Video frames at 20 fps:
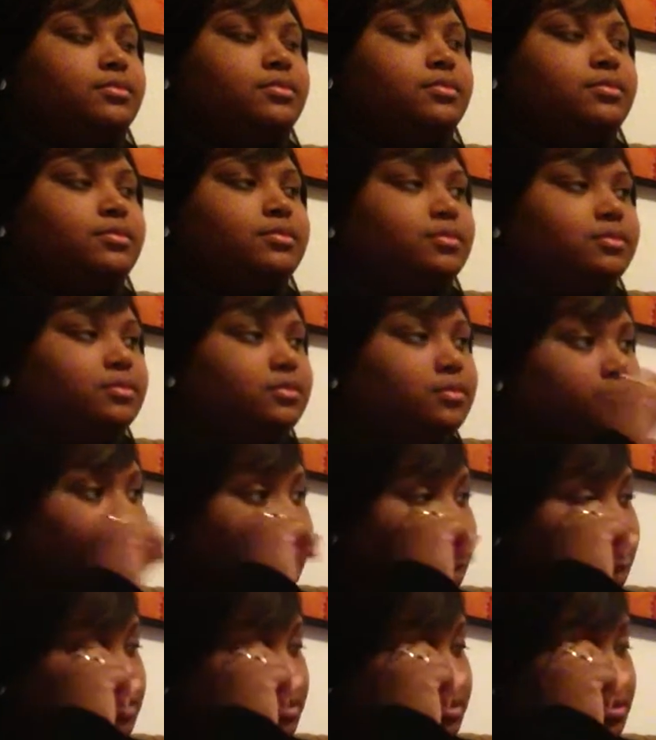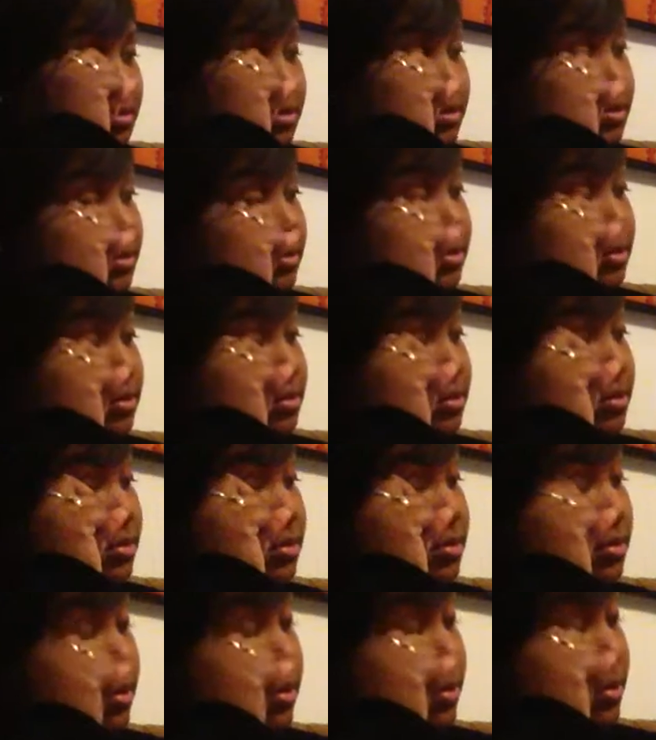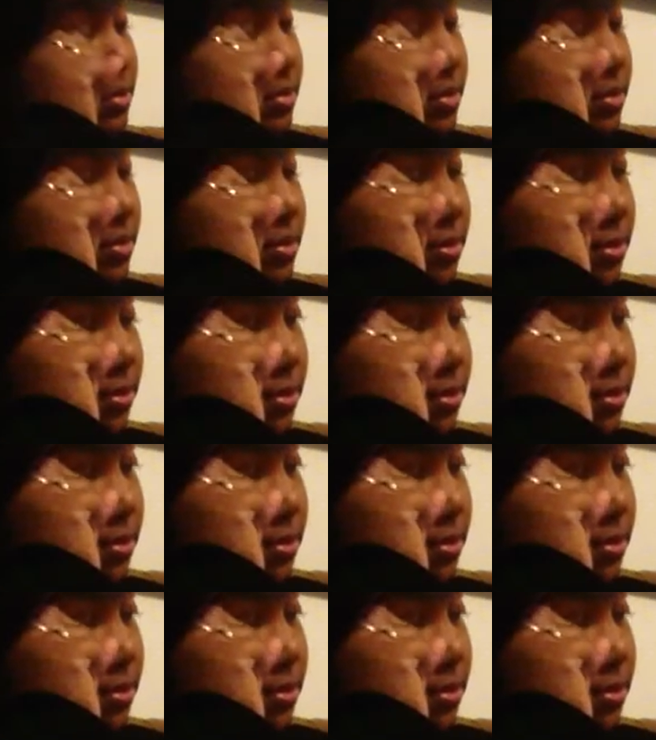that single mother raising a child.